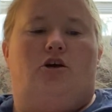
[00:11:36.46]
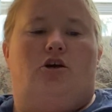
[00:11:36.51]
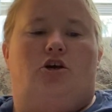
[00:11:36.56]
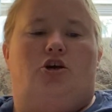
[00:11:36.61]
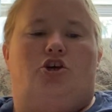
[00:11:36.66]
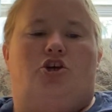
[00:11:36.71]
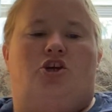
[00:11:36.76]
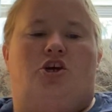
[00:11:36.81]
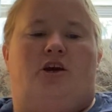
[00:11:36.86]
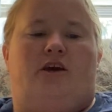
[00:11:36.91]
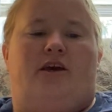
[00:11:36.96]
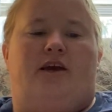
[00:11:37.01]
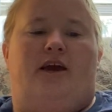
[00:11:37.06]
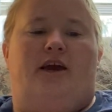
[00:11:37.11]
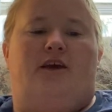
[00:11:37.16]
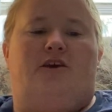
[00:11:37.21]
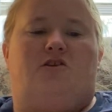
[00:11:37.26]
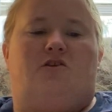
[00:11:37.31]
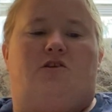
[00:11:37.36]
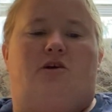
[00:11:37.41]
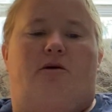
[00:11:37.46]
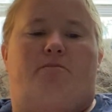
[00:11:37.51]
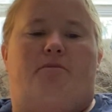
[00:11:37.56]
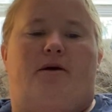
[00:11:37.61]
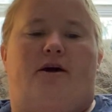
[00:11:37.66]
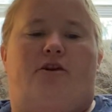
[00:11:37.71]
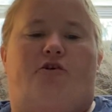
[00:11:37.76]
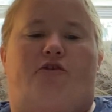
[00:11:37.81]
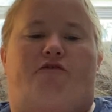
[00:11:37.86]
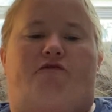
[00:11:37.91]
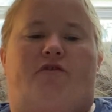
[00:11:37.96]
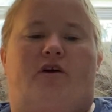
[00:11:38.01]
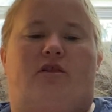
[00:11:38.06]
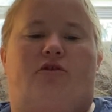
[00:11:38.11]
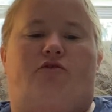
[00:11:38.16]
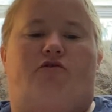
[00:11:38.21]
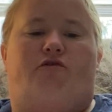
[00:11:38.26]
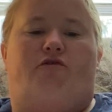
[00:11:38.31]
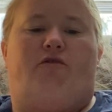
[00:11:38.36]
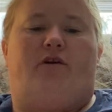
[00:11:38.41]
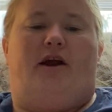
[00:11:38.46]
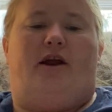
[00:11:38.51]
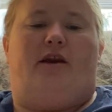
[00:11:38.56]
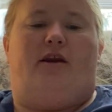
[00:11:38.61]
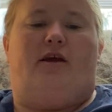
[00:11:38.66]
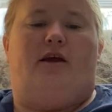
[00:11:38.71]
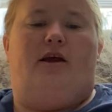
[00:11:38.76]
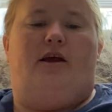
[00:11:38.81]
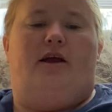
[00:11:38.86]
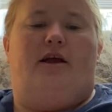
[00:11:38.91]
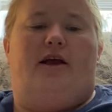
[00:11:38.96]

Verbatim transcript: She gazed up at her feathered friend.